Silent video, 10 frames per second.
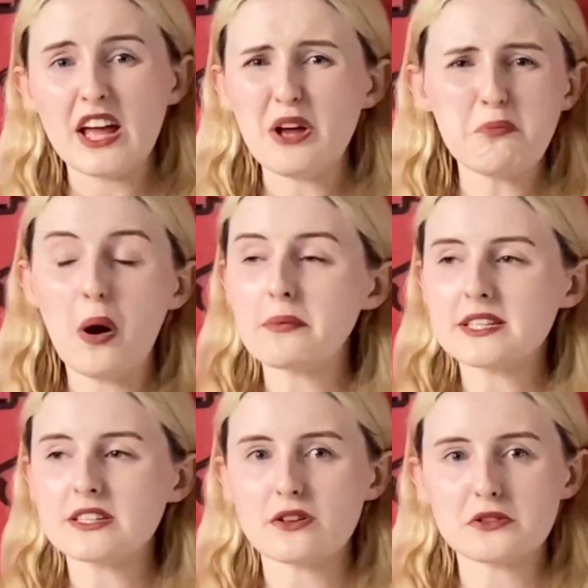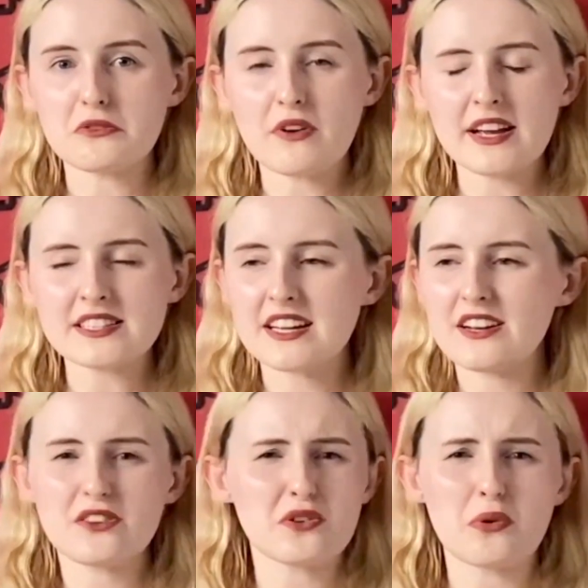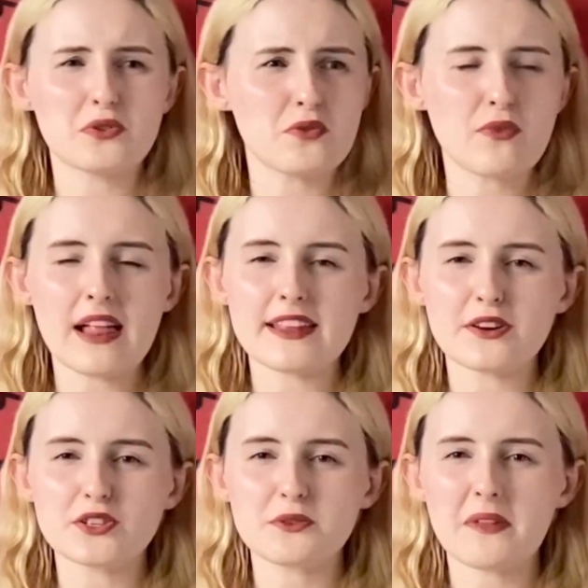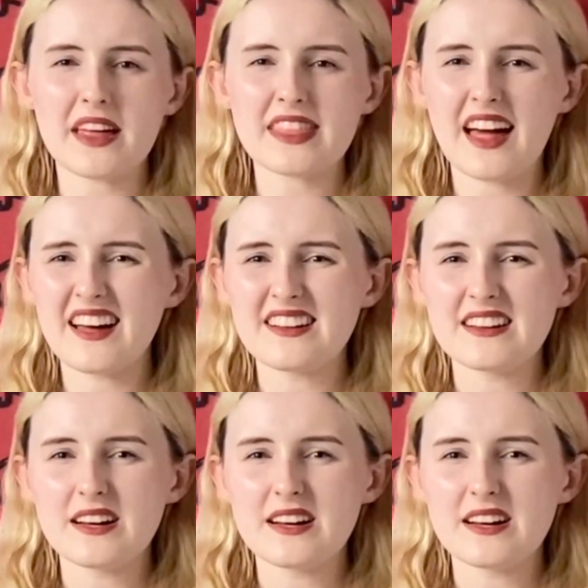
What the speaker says: He'll probably still do racing, he'll go and do rallying or something like that.